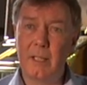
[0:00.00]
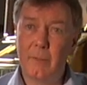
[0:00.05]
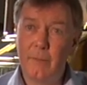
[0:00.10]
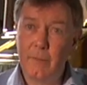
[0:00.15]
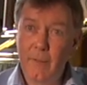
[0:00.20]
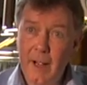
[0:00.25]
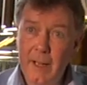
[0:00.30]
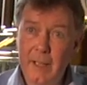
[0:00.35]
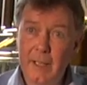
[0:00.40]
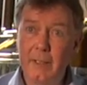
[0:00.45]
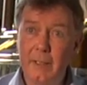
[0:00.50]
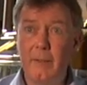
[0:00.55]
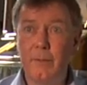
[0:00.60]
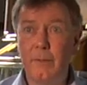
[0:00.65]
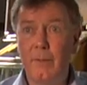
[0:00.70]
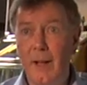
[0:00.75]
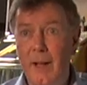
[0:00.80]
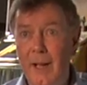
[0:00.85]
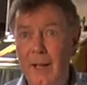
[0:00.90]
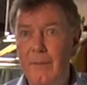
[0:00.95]
I've vatted the
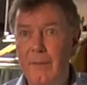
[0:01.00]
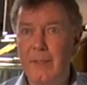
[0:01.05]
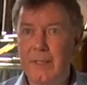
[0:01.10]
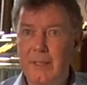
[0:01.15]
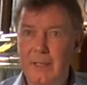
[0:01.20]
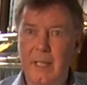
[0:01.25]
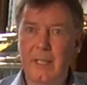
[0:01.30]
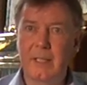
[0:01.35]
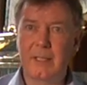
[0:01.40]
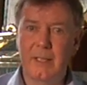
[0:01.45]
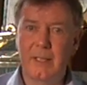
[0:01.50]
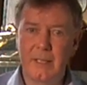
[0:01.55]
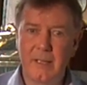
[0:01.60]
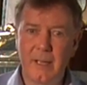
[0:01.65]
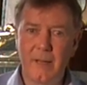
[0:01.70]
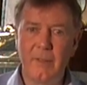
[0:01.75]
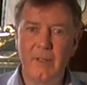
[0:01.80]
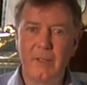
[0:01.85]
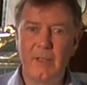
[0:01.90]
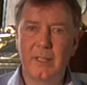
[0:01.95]
5, the 6, and the
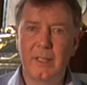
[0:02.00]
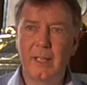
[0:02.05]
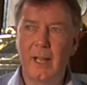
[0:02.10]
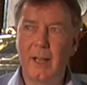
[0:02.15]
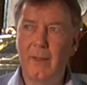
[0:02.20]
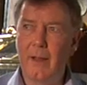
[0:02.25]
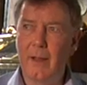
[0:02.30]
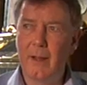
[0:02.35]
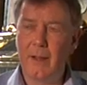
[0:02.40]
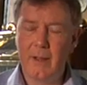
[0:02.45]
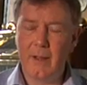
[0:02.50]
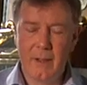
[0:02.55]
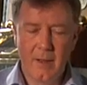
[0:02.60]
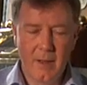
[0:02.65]
7 together.